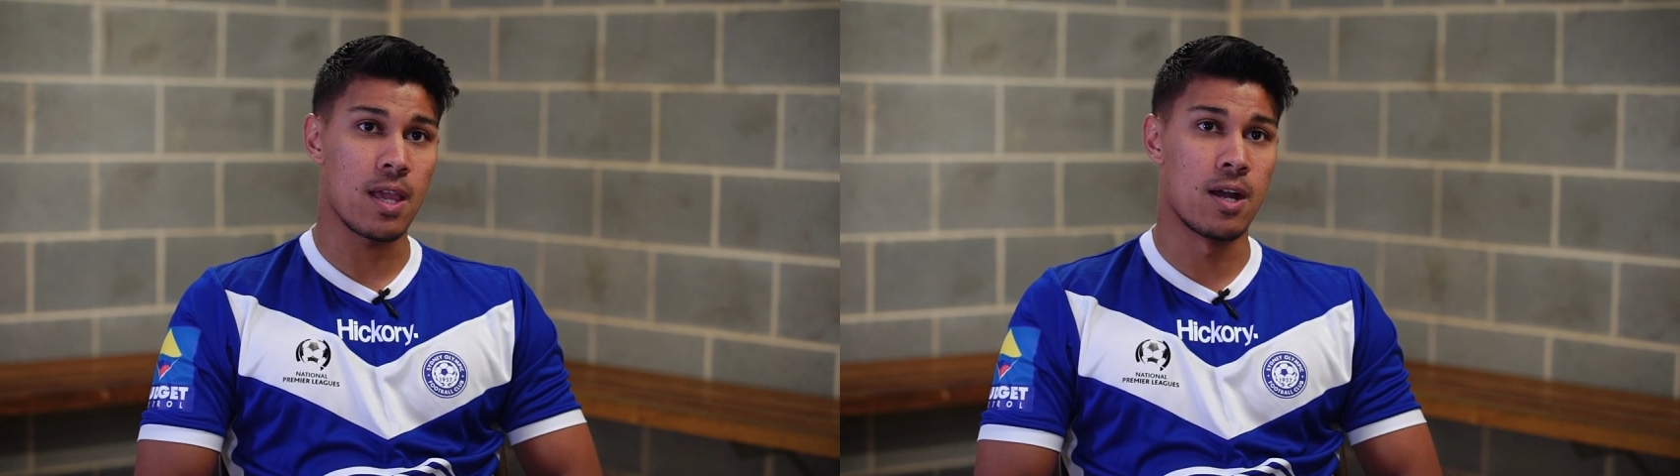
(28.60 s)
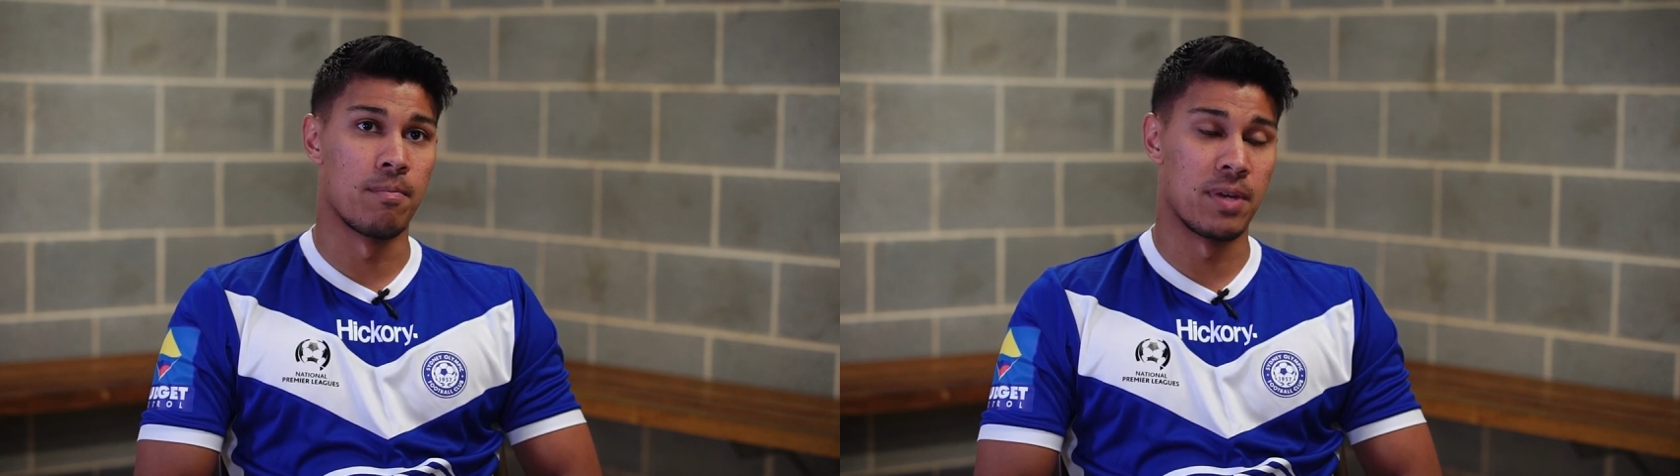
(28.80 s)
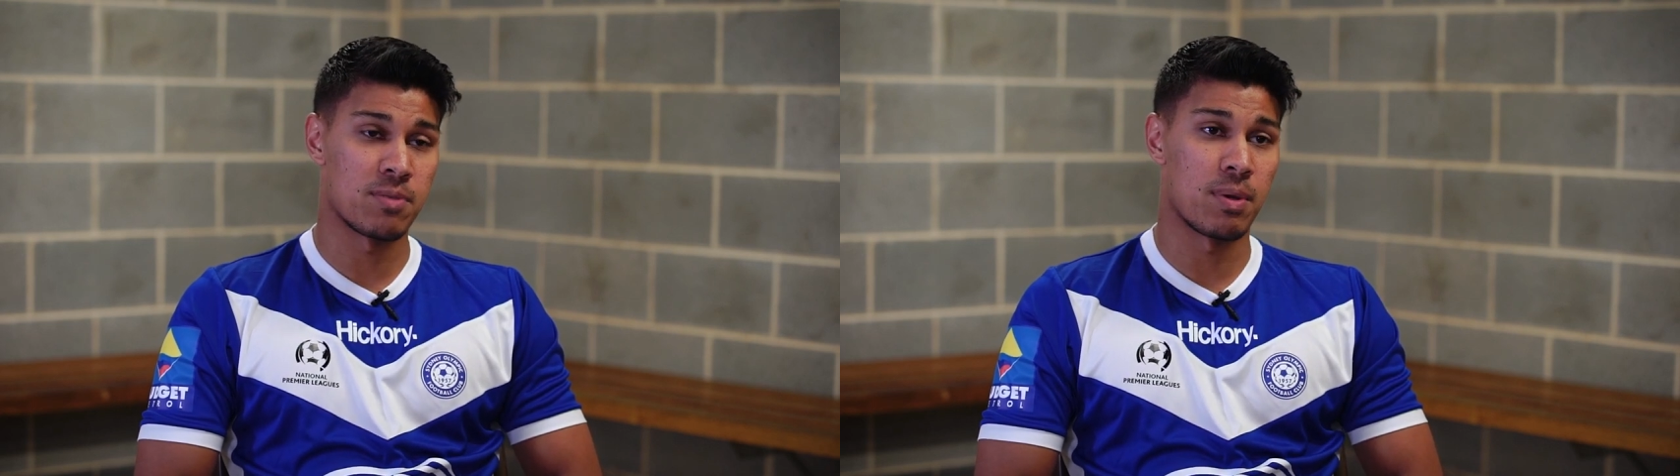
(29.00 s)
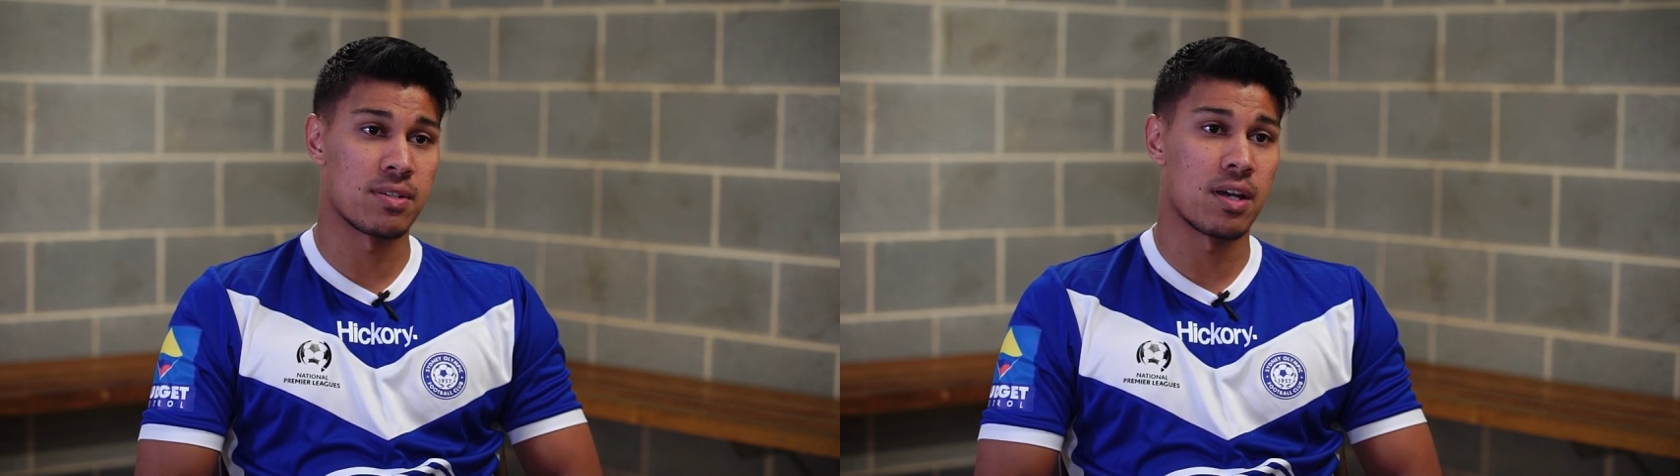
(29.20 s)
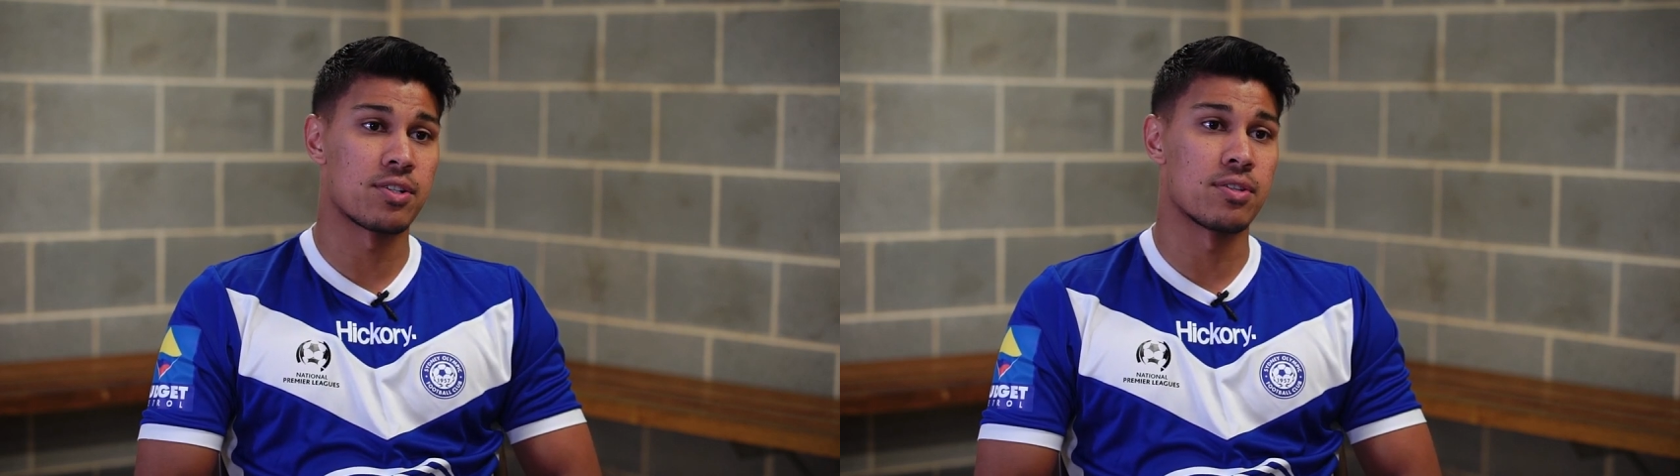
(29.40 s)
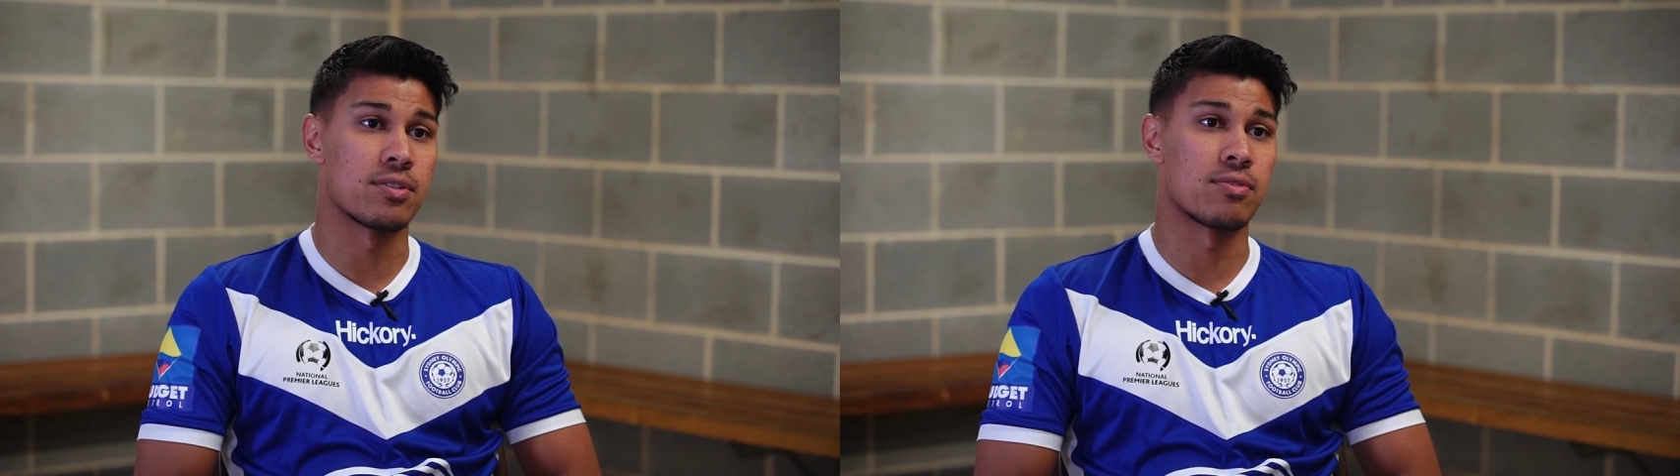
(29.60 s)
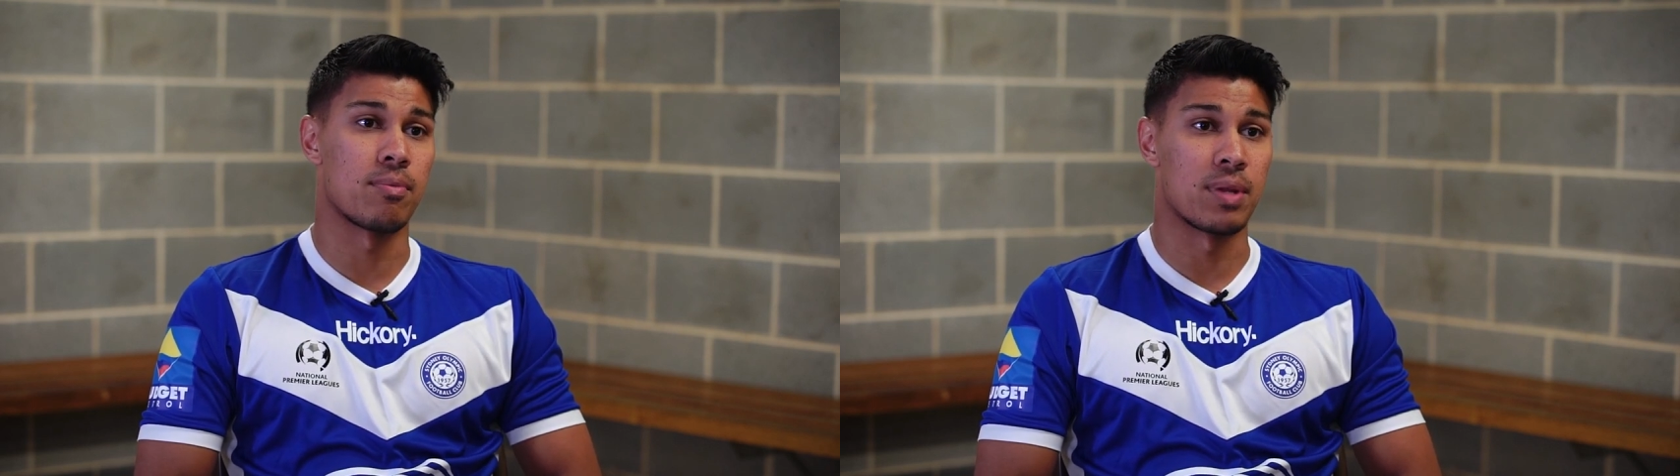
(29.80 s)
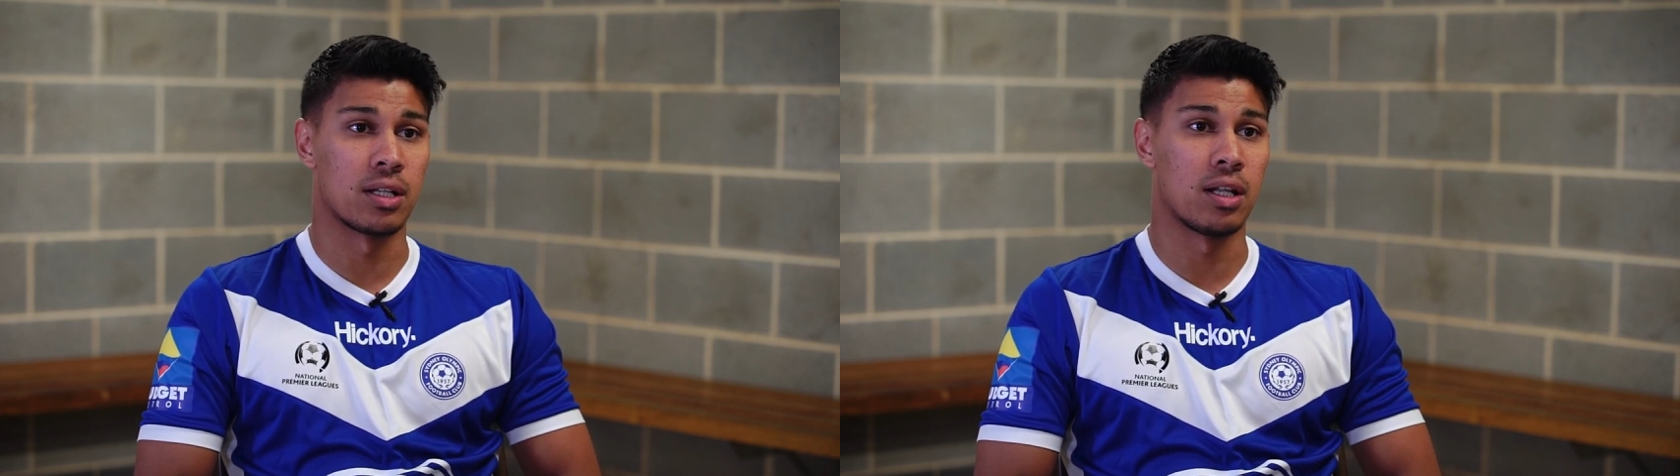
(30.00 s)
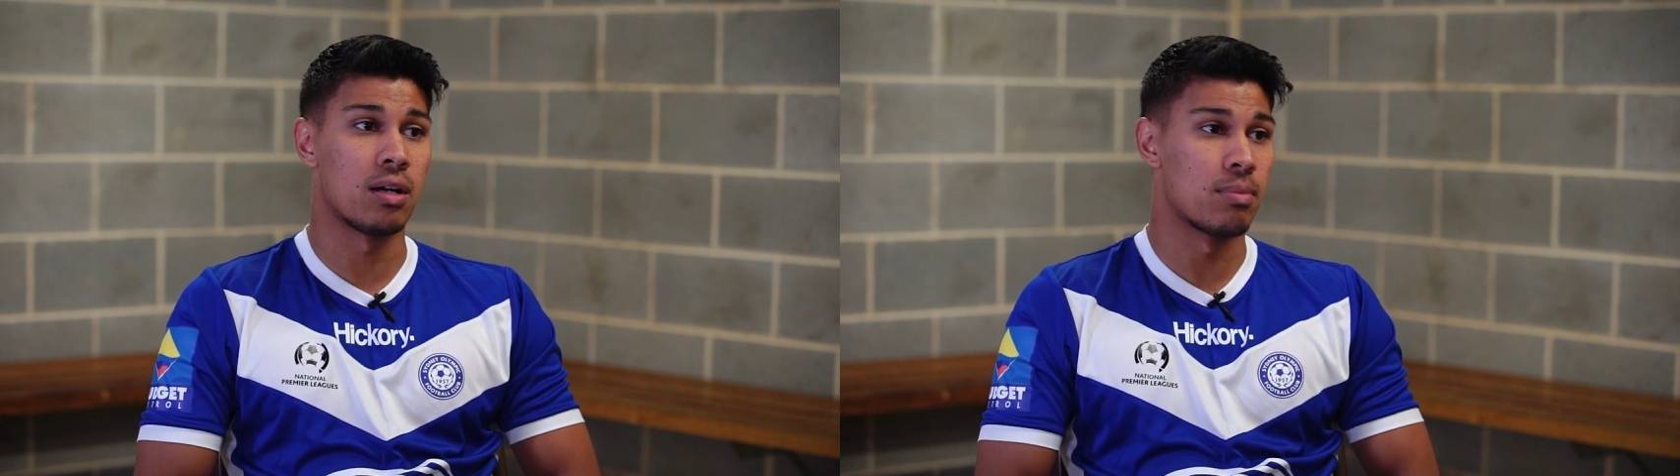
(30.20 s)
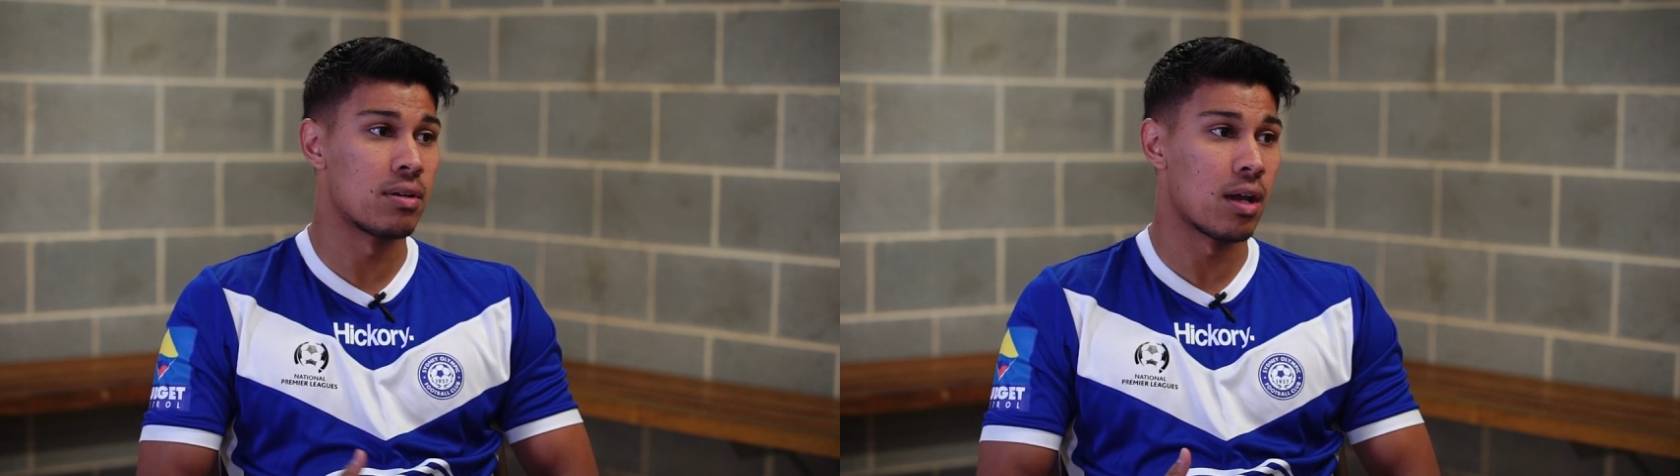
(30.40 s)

um, the expectations from the club and,